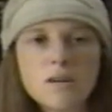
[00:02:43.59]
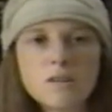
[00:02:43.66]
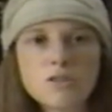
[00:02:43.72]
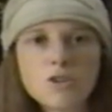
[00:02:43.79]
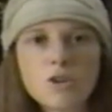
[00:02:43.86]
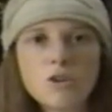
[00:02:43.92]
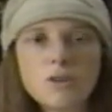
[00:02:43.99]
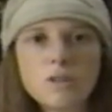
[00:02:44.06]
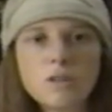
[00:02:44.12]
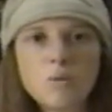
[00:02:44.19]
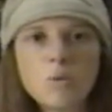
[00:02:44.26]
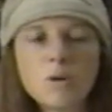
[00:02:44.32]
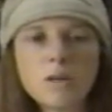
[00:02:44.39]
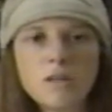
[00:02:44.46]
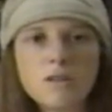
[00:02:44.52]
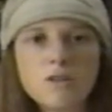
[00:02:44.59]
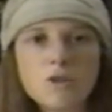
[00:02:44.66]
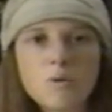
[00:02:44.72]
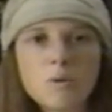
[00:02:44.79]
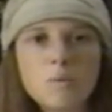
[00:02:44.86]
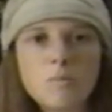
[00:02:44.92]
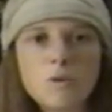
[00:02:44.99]
is currently working
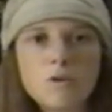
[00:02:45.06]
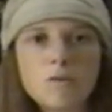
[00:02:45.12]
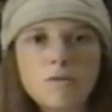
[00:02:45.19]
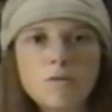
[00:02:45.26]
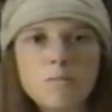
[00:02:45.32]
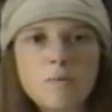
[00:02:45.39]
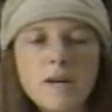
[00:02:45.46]
to remove